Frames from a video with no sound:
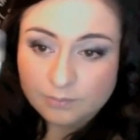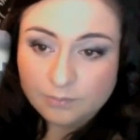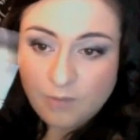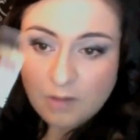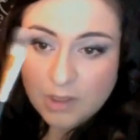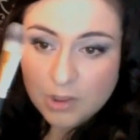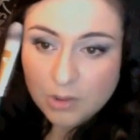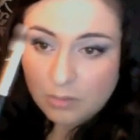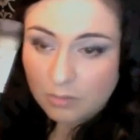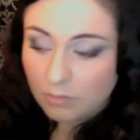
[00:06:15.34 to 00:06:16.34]

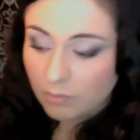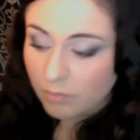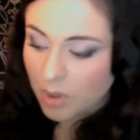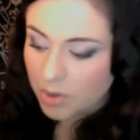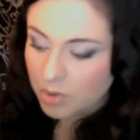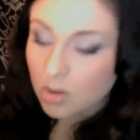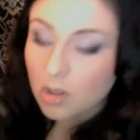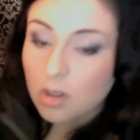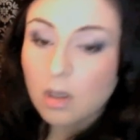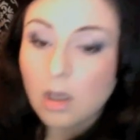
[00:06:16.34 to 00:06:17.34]
foundation brush.
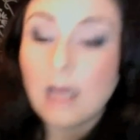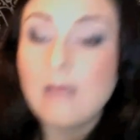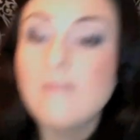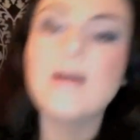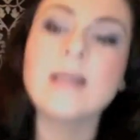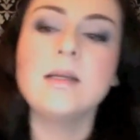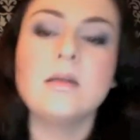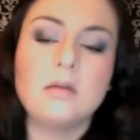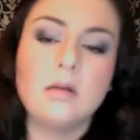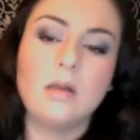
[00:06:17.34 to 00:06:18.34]
I find
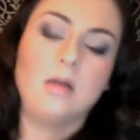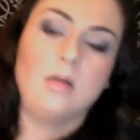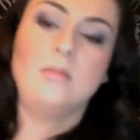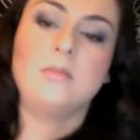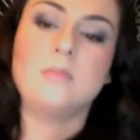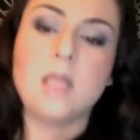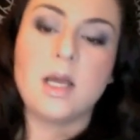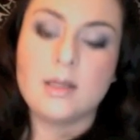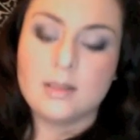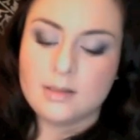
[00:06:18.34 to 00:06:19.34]
it
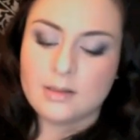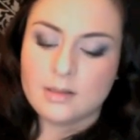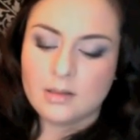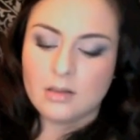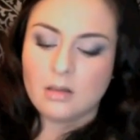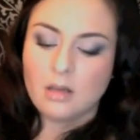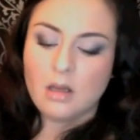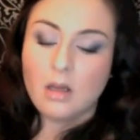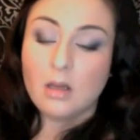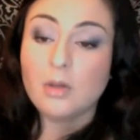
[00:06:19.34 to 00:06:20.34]
not as,
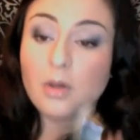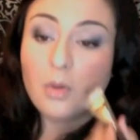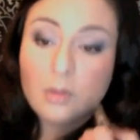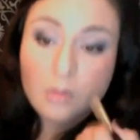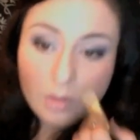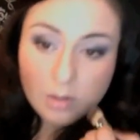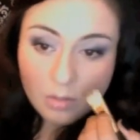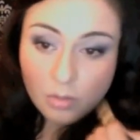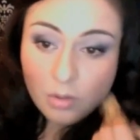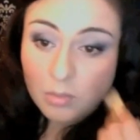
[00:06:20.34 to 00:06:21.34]
you know, you
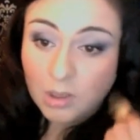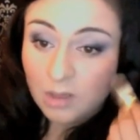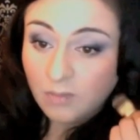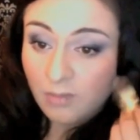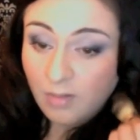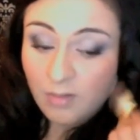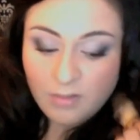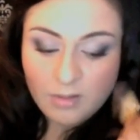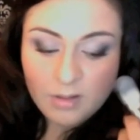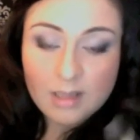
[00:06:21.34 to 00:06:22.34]
can blend it very,
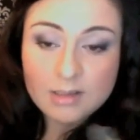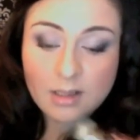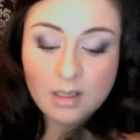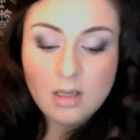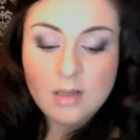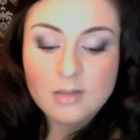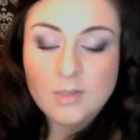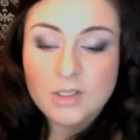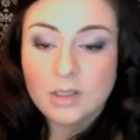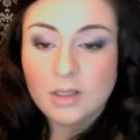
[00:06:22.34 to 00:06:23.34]
very nicely,
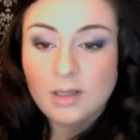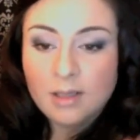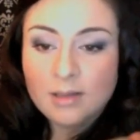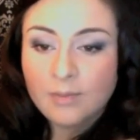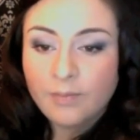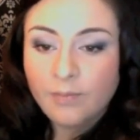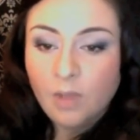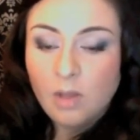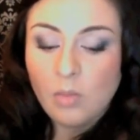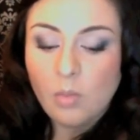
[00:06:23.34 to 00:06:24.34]
especially this
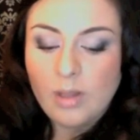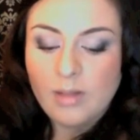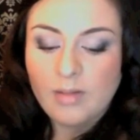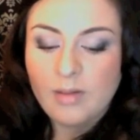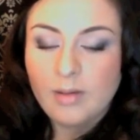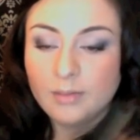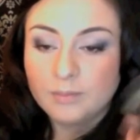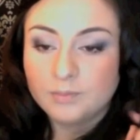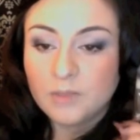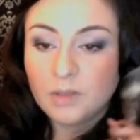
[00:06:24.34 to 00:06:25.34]
with
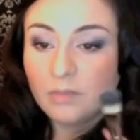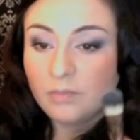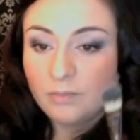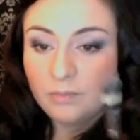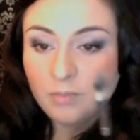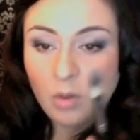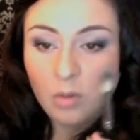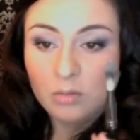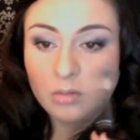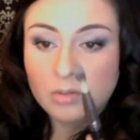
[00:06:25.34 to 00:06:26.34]
their
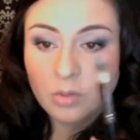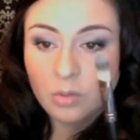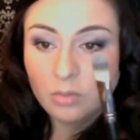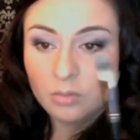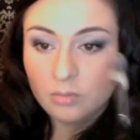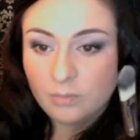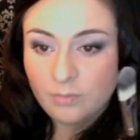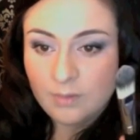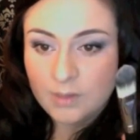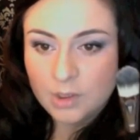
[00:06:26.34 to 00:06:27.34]
old school
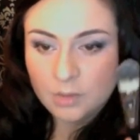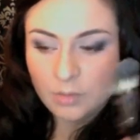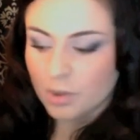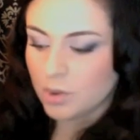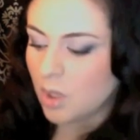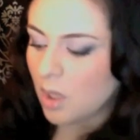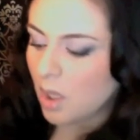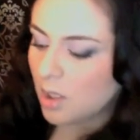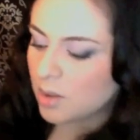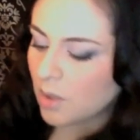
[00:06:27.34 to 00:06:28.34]
foundation brush.
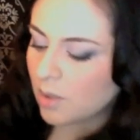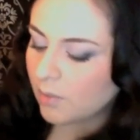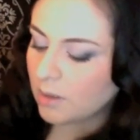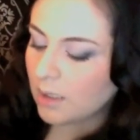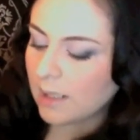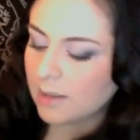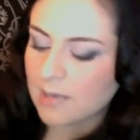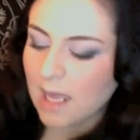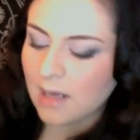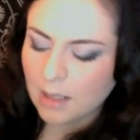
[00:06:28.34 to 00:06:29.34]
So I really like this.
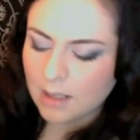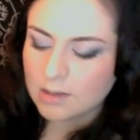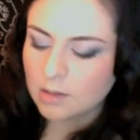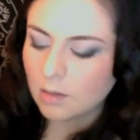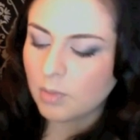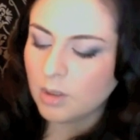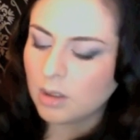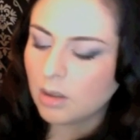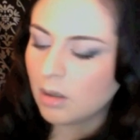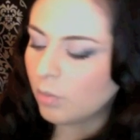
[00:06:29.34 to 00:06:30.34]
I don't like stippling
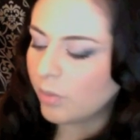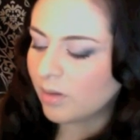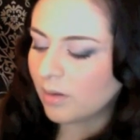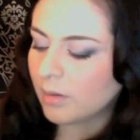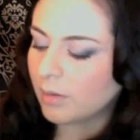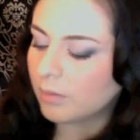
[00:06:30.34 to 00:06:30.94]
it on with a